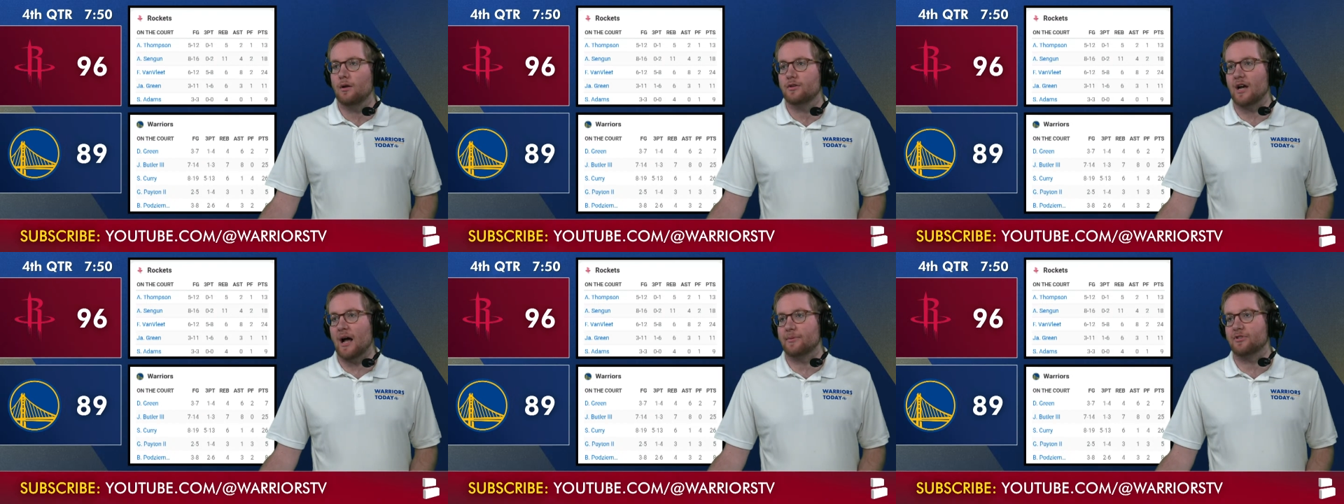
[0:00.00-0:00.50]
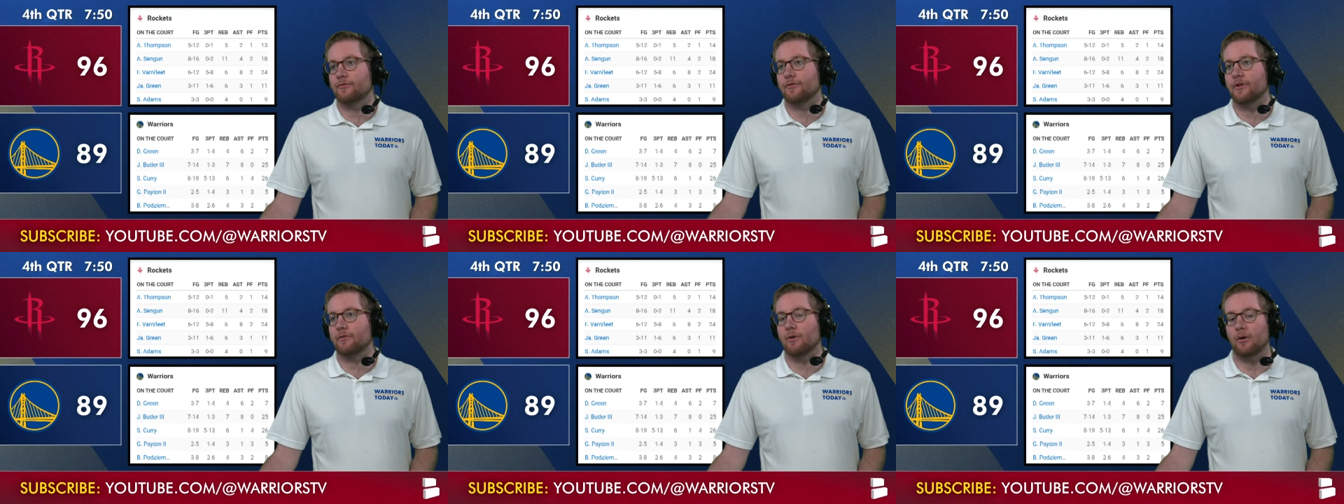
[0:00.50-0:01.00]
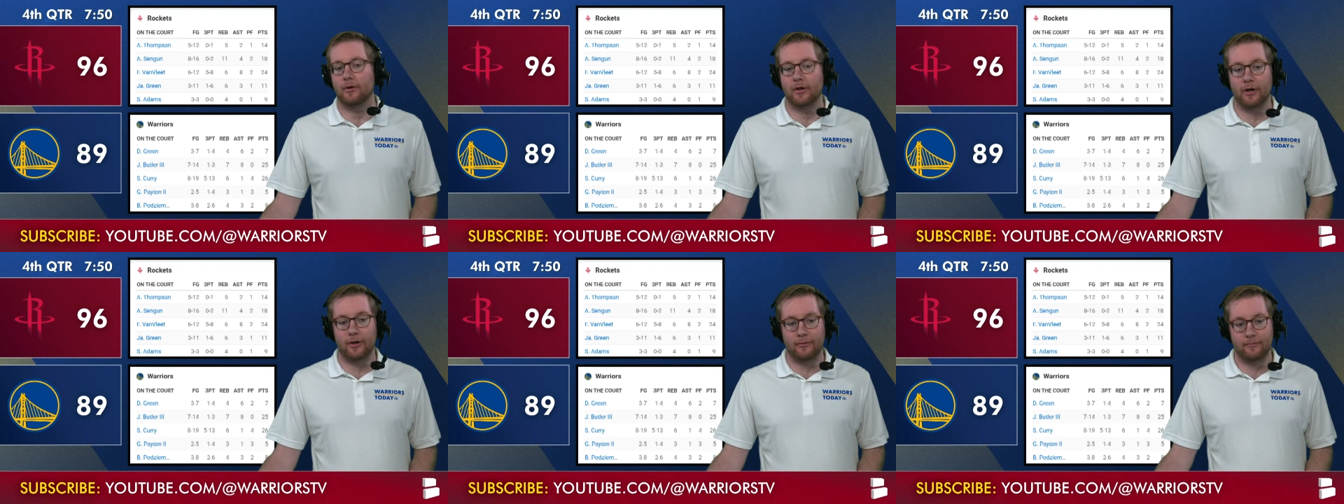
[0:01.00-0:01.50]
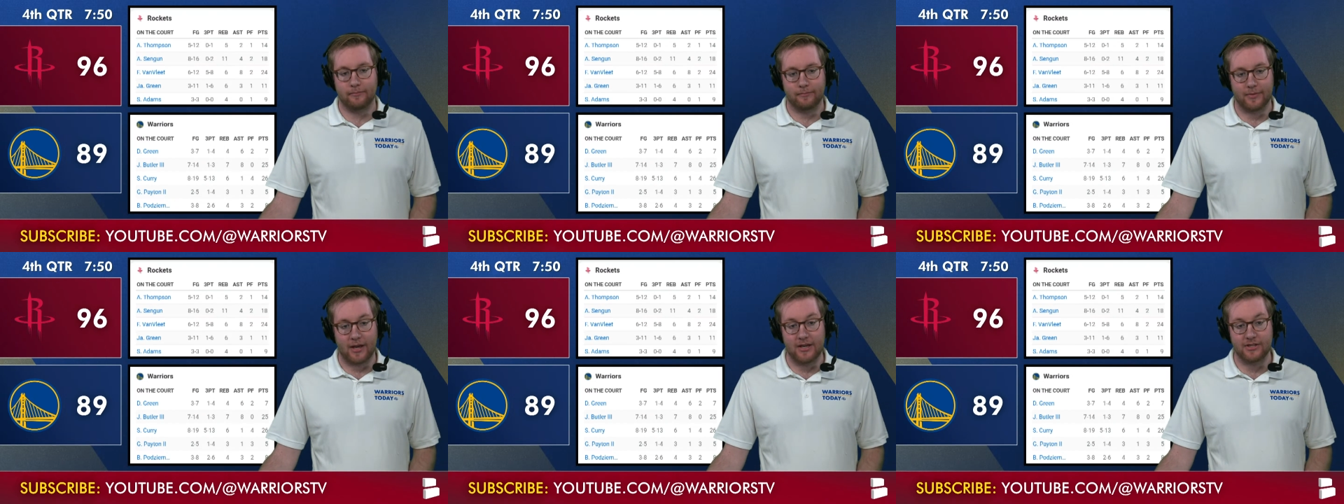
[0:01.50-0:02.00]
Thompson free throw, good.
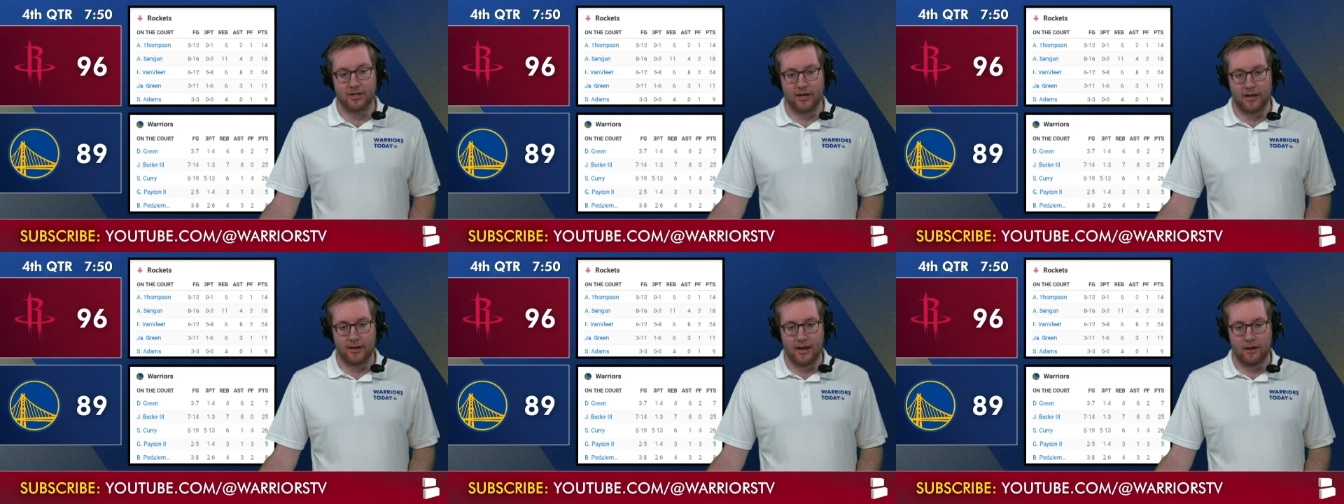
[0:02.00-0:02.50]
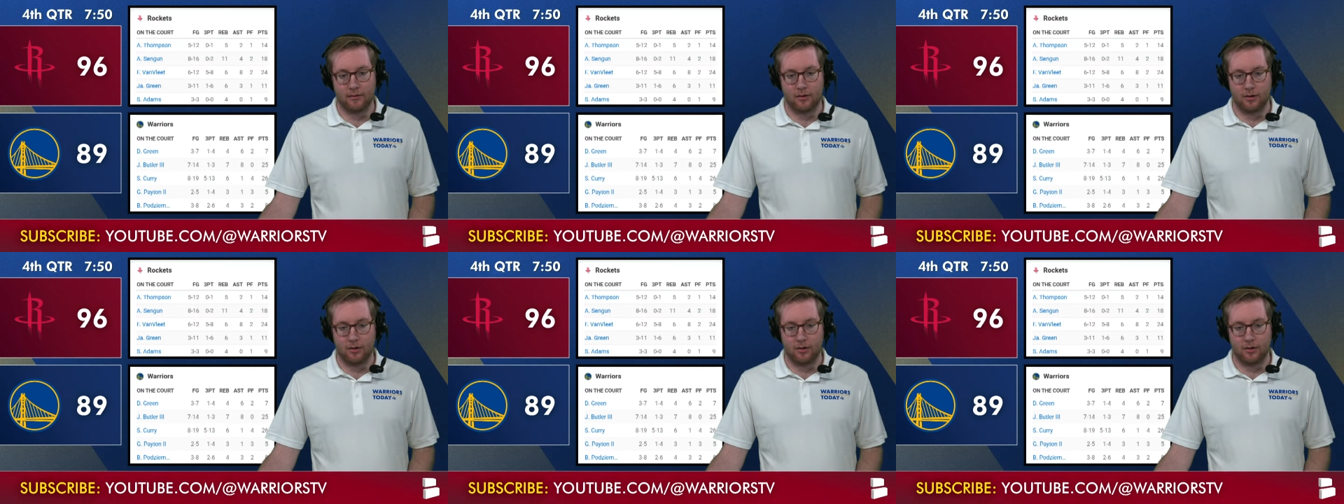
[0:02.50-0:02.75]
Yeah, he's gonna hit now.